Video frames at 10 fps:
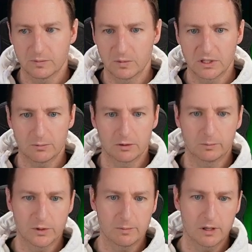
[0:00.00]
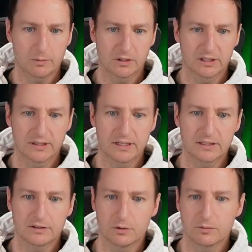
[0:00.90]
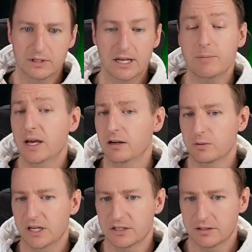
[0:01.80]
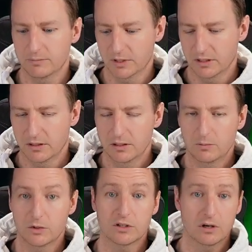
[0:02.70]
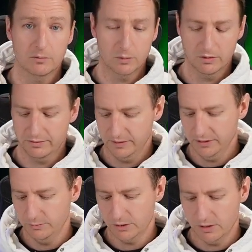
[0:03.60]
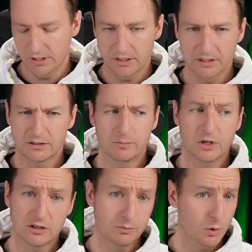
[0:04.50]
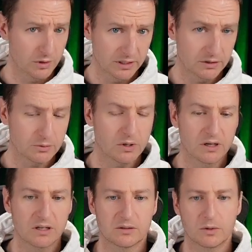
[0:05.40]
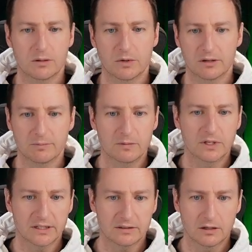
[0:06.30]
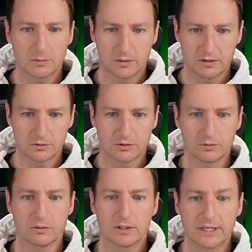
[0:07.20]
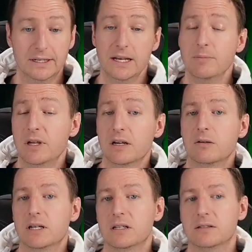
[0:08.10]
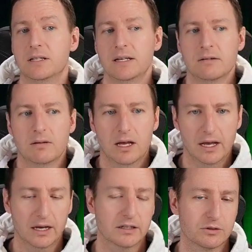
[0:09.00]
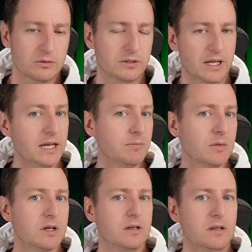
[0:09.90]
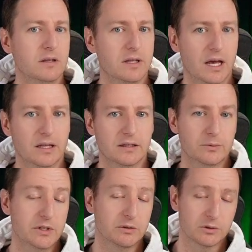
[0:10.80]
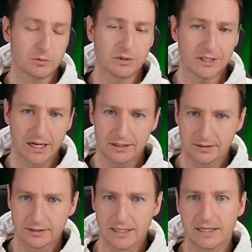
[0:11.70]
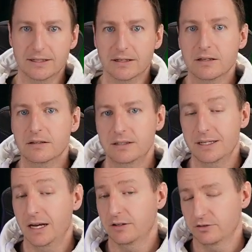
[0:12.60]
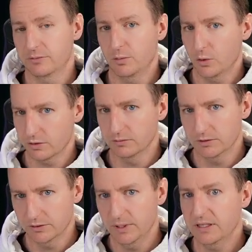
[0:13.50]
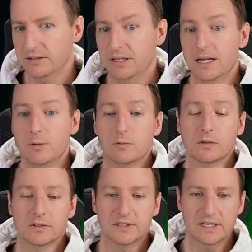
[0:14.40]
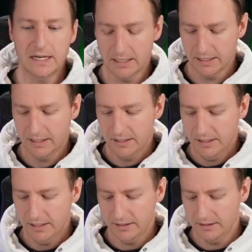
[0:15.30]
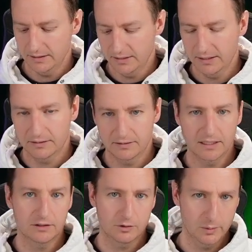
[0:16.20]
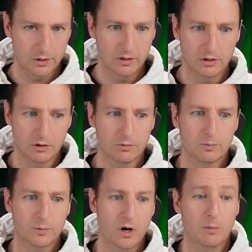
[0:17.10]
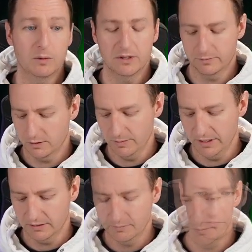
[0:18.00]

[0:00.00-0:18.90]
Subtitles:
That will pre-populate these two, name and location, which are both required. There's a bunch more that's required as well, but let's start with those two. The name here is the actual name that the resource will get in the Azure portal. So that's the name you will see. And this needs to be, properly formatted.